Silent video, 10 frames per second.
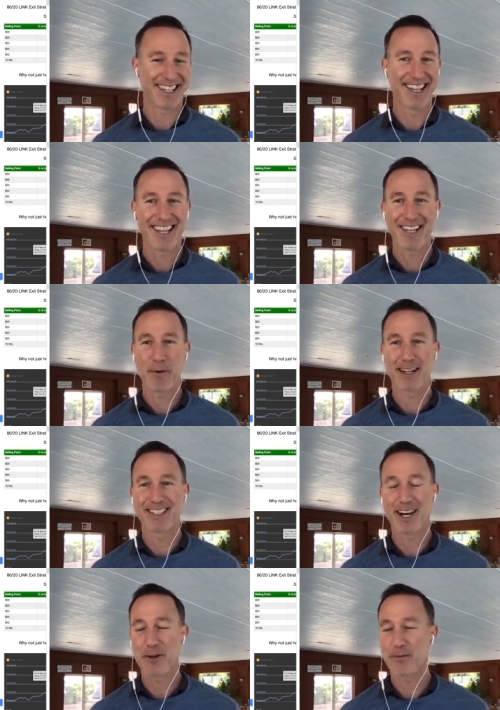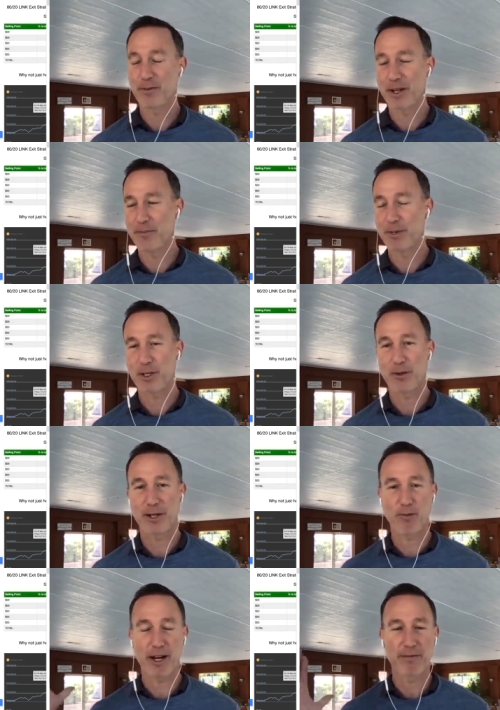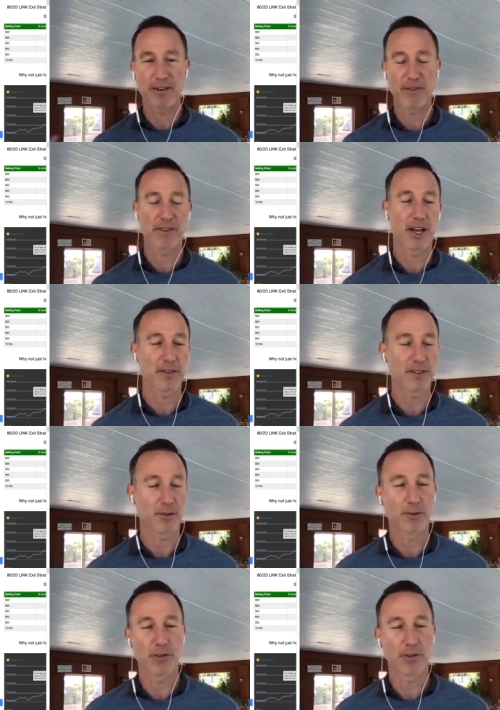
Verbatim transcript: he bought a ton of uh, Bitcoin right at five thousand. So